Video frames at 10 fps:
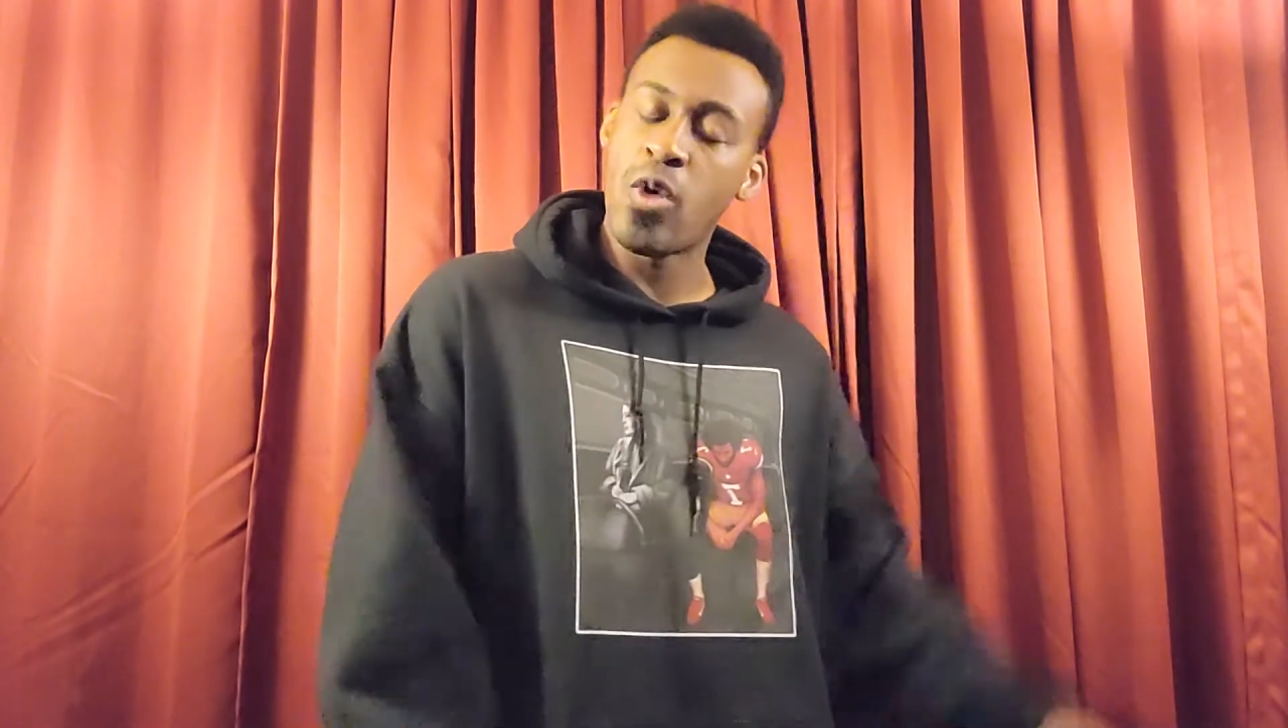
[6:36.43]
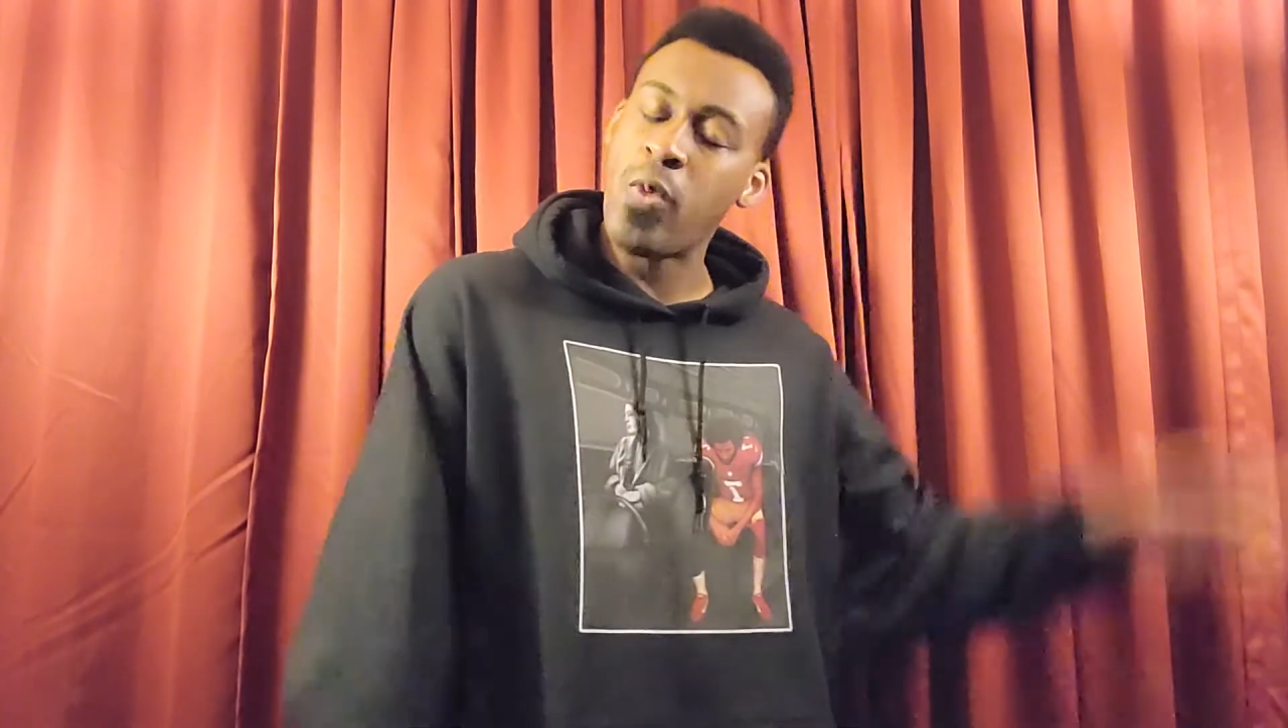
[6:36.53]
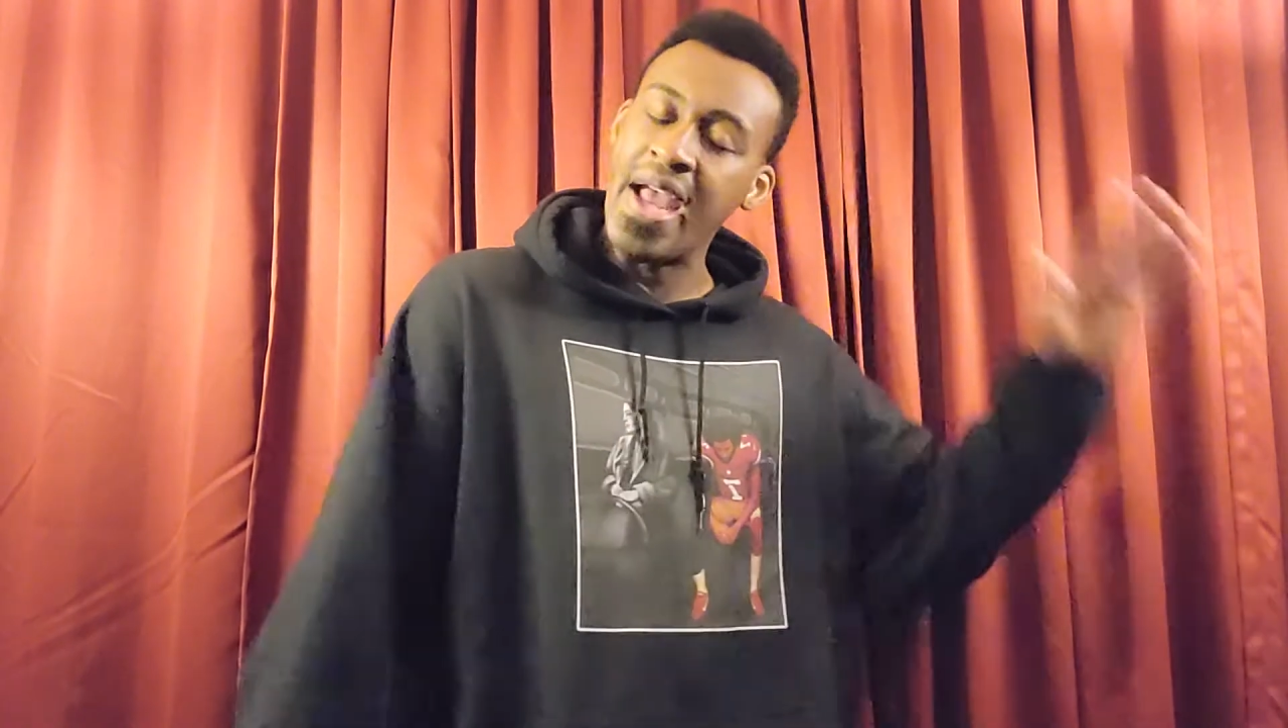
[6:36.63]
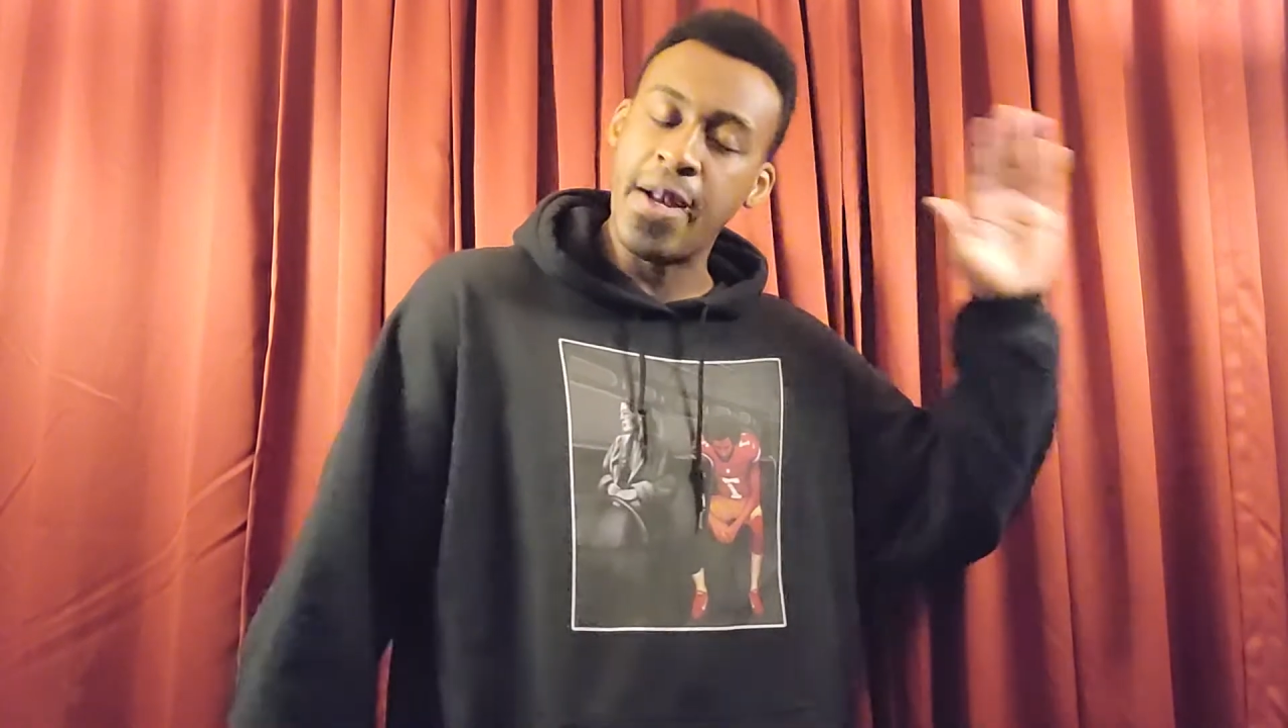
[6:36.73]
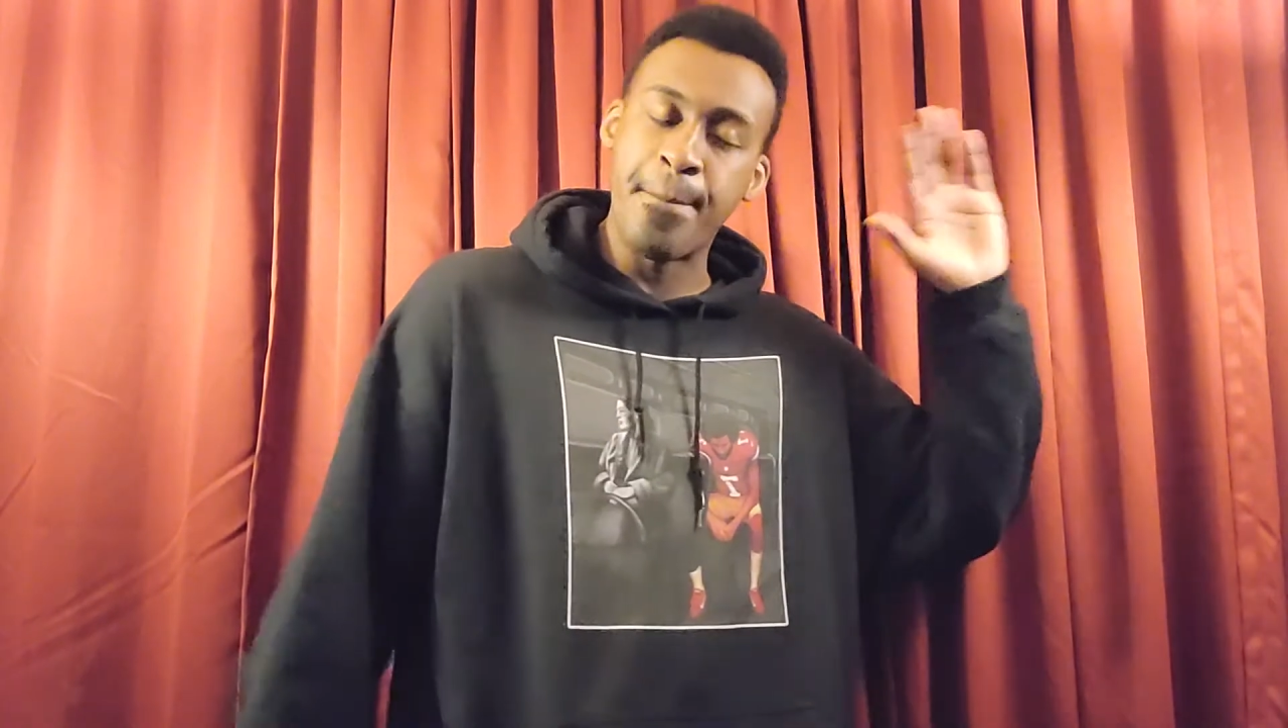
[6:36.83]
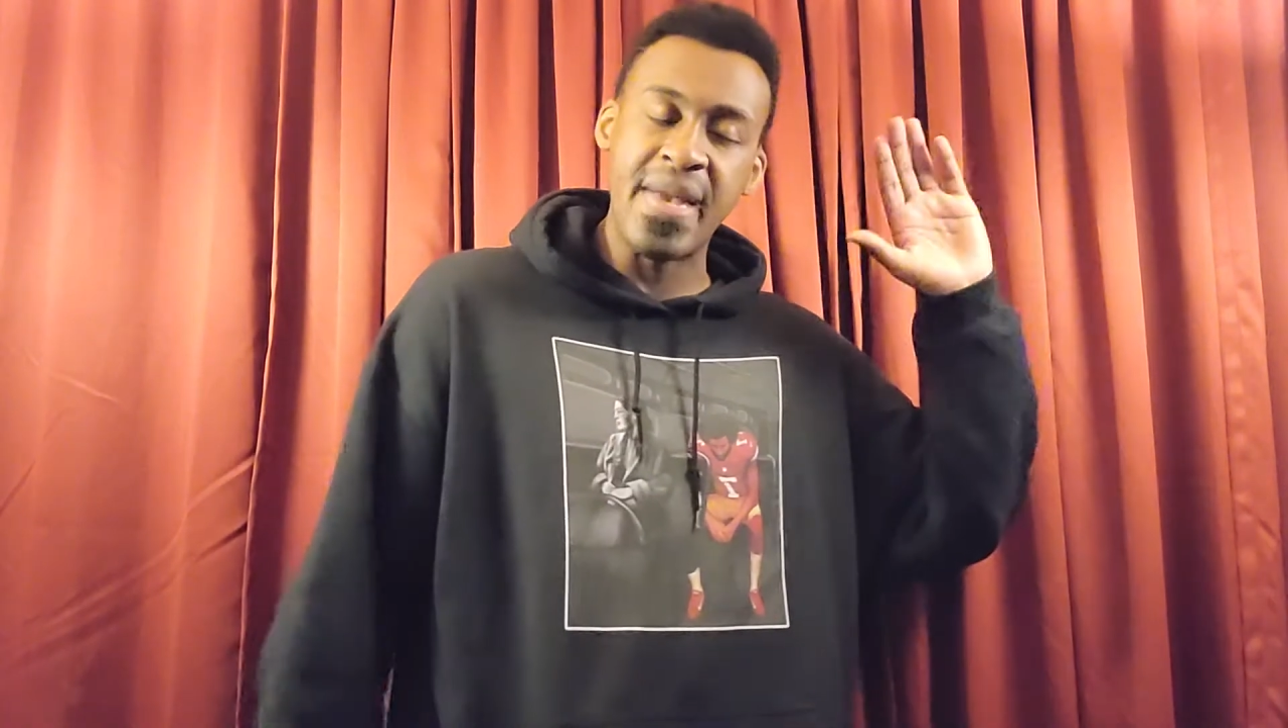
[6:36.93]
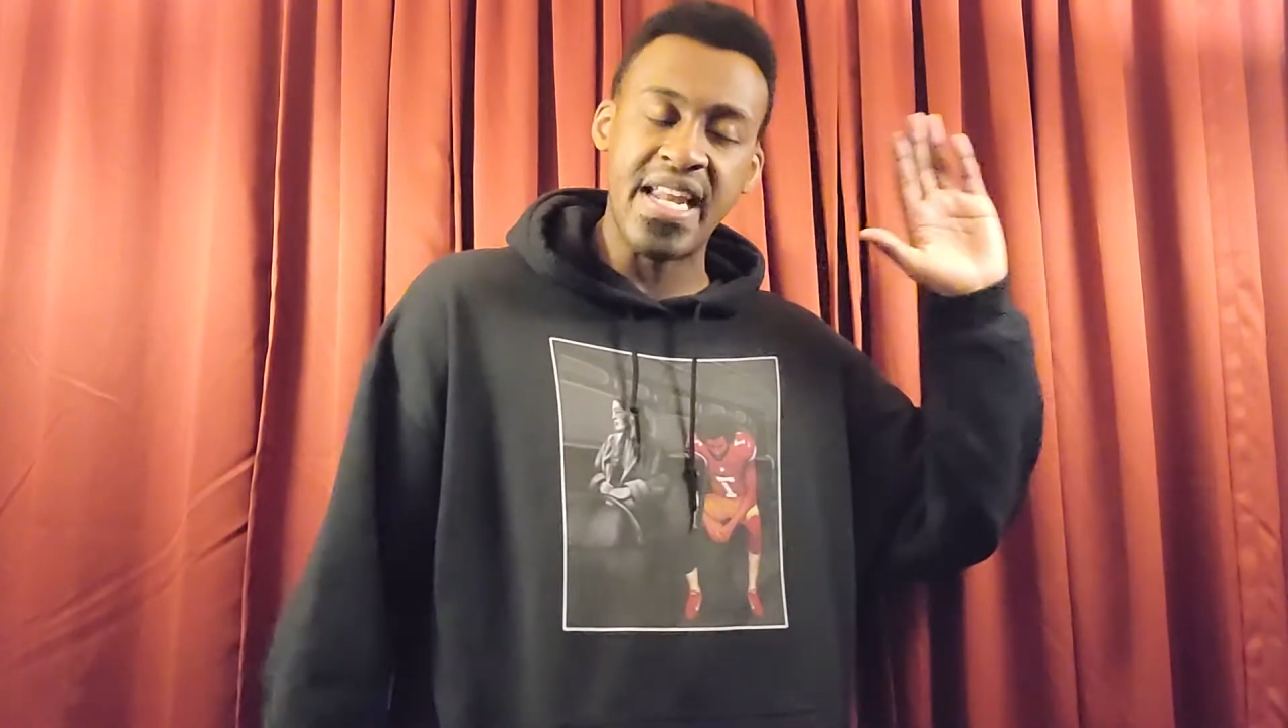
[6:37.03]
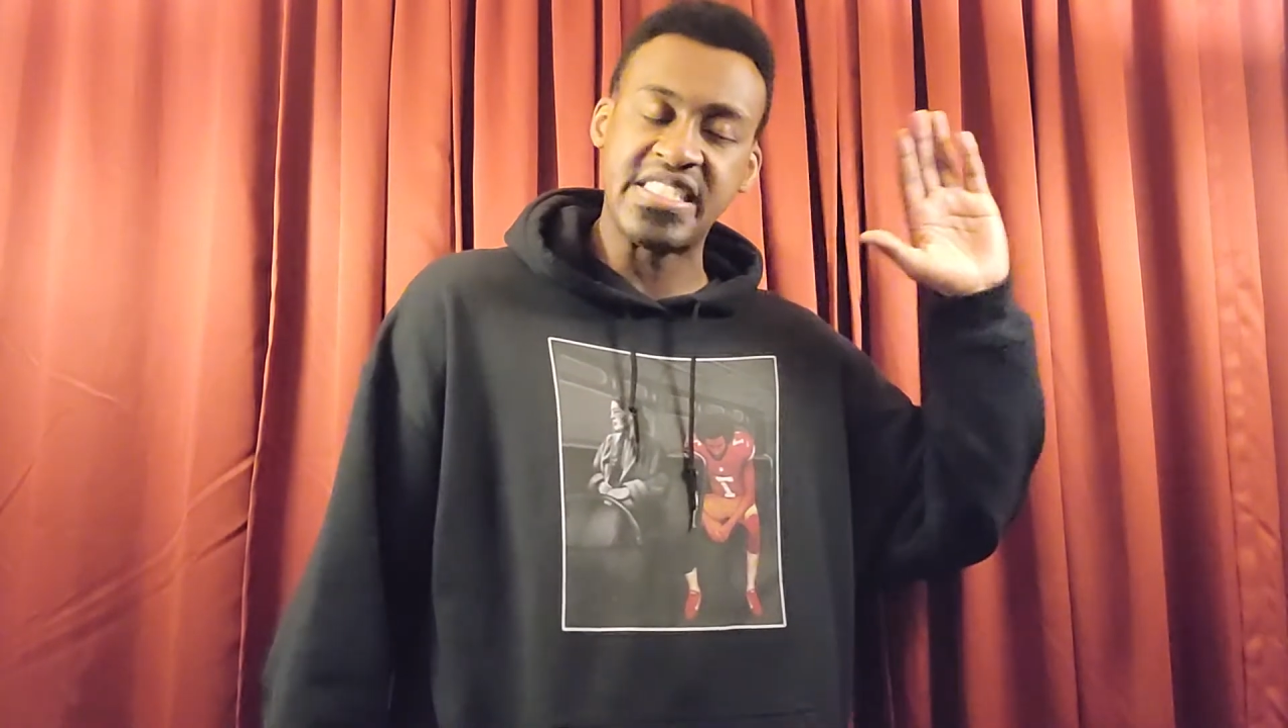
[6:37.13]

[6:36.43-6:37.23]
wait a minute,